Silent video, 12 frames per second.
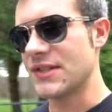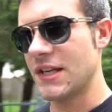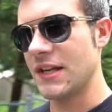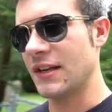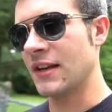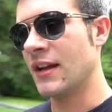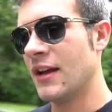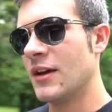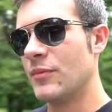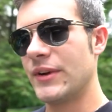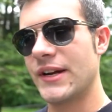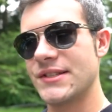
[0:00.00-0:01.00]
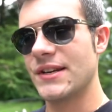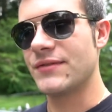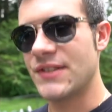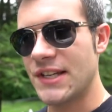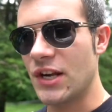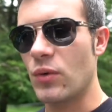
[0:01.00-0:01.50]
seen, because I've
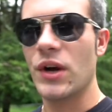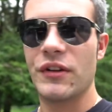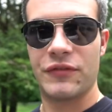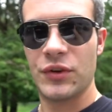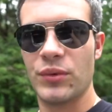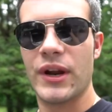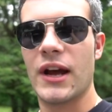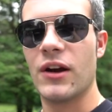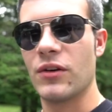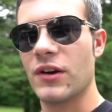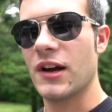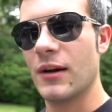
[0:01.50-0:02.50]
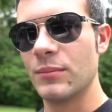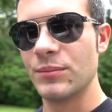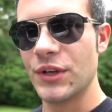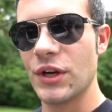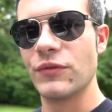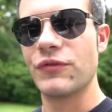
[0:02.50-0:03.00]
seen quite a few now come,
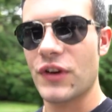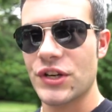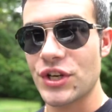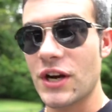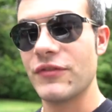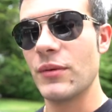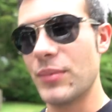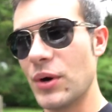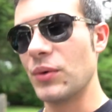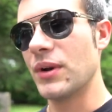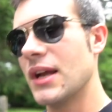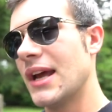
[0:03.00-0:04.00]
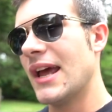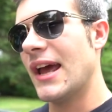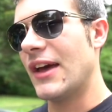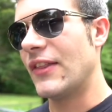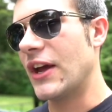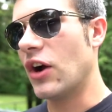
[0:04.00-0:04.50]
you know, fresh off the boat,
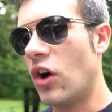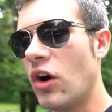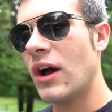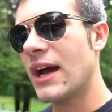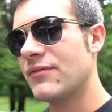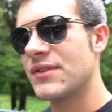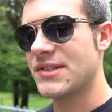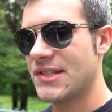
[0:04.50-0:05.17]
and they all have the